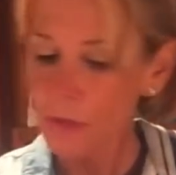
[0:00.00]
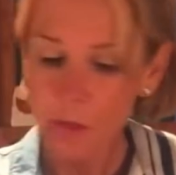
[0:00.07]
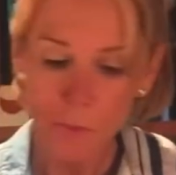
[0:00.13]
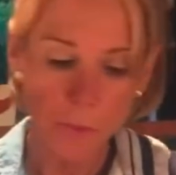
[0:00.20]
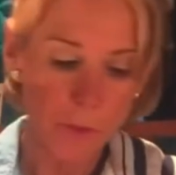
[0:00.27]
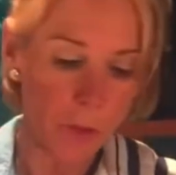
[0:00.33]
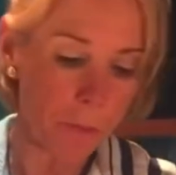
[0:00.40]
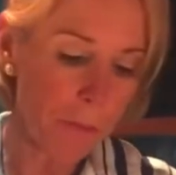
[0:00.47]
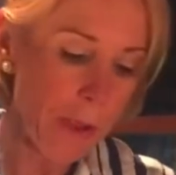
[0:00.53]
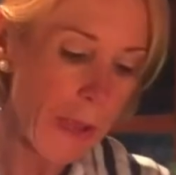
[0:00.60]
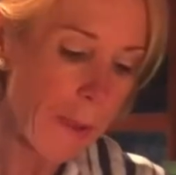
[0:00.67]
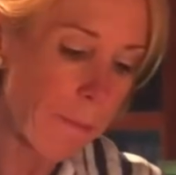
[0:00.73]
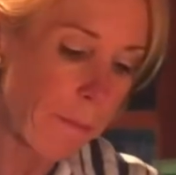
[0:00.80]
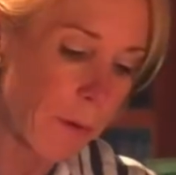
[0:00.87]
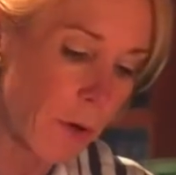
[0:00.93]
Hit with a little
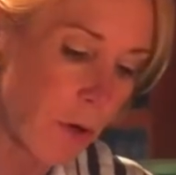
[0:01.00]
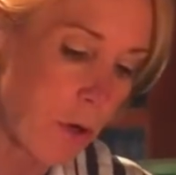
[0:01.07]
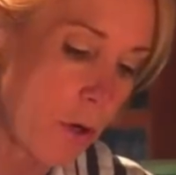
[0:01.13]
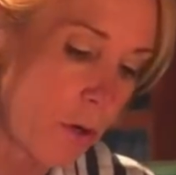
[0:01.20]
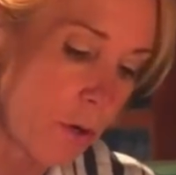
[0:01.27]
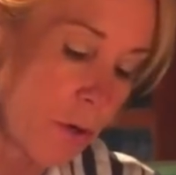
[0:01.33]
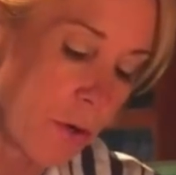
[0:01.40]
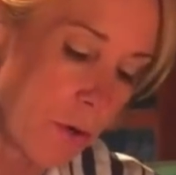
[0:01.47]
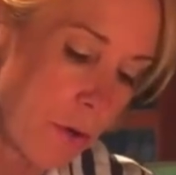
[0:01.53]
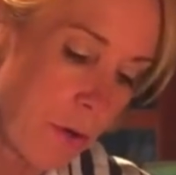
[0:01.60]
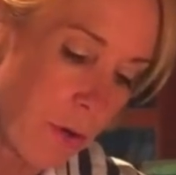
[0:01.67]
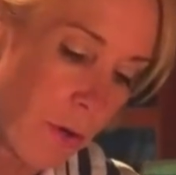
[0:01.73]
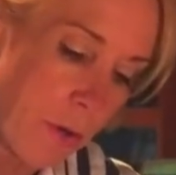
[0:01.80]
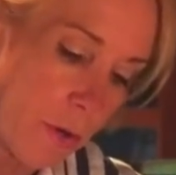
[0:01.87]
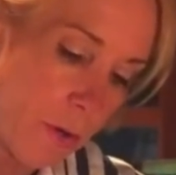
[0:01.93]
pepper.
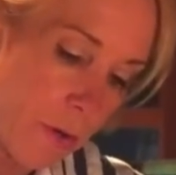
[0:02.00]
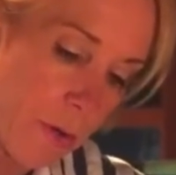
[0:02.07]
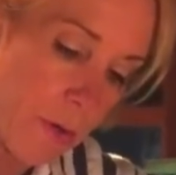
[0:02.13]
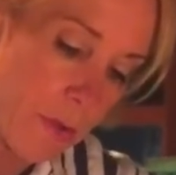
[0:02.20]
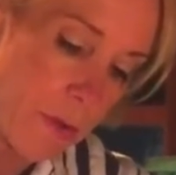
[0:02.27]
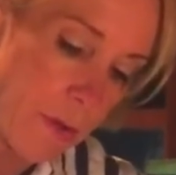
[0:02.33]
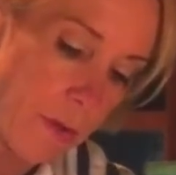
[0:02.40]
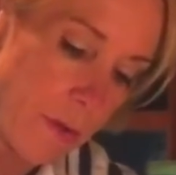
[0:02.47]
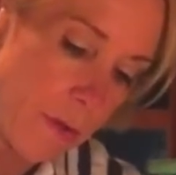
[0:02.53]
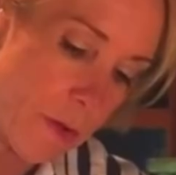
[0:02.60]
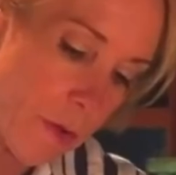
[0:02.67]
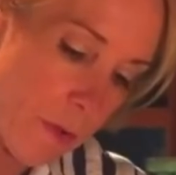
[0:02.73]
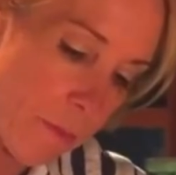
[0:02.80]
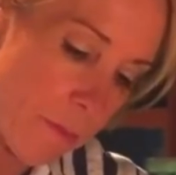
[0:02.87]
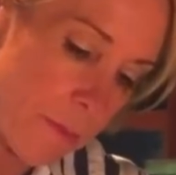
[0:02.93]

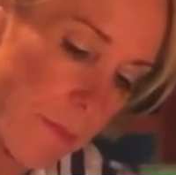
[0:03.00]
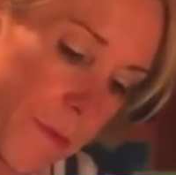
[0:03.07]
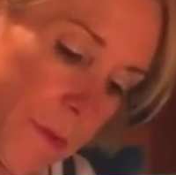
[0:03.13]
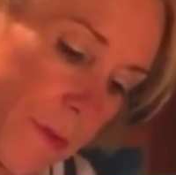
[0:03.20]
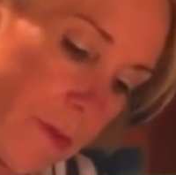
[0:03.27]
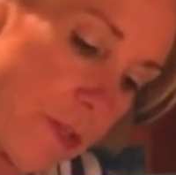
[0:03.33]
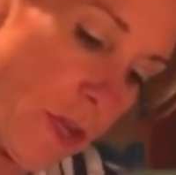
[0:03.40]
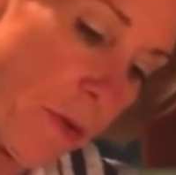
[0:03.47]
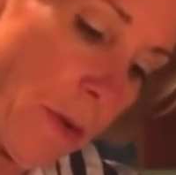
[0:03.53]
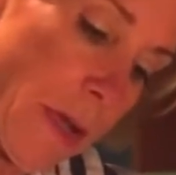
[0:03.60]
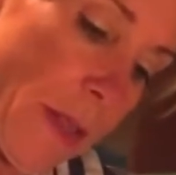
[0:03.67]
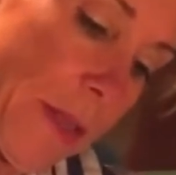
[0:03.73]
Oh, Zoe,